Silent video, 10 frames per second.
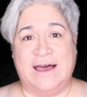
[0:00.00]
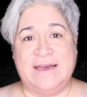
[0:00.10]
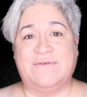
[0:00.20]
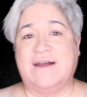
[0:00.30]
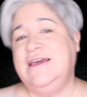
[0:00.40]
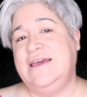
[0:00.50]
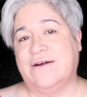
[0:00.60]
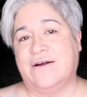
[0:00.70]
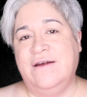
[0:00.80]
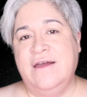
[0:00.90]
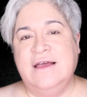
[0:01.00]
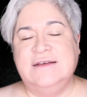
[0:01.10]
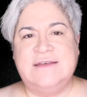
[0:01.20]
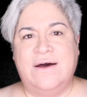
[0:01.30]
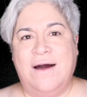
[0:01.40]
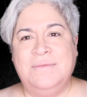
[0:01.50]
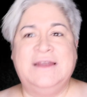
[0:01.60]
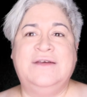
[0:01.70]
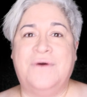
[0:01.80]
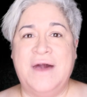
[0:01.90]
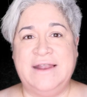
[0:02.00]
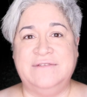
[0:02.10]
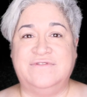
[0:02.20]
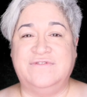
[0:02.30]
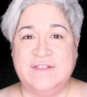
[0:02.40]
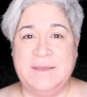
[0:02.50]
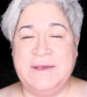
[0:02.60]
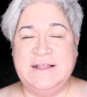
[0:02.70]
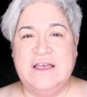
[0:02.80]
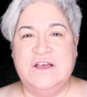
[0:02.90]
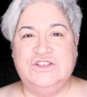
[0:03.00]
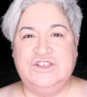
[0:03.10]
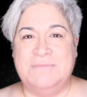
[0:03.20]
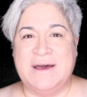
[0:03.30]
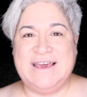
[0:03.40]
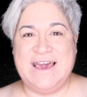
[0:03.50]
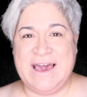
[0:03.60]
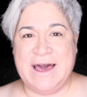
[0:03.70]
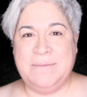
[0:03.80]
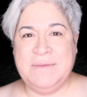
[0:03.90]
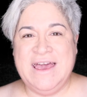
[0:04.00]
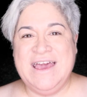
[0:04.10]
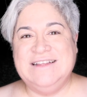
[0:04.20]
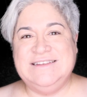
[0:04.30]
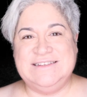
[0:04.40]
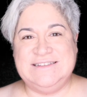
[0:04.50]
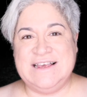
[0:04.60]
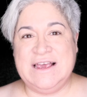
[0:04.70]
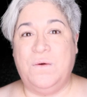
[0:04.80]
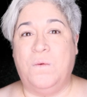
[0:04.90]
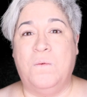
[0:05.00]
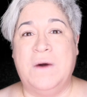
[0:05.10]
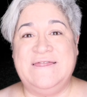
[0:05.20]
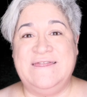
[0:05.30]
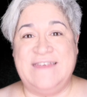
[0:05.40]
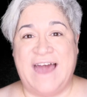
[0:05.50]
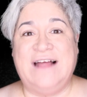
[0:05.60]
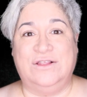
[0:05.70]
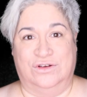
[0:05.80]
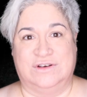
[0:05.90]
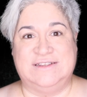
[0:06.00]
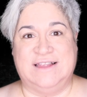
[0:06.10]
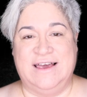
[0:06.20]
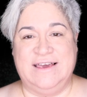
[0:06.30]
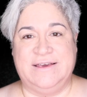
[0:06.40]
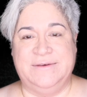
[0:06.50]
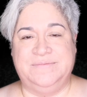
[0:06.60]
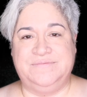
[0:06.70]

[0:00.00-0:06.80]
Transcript: light right here. So I'm going to go ahead and flip it to my cam to see what that looks like.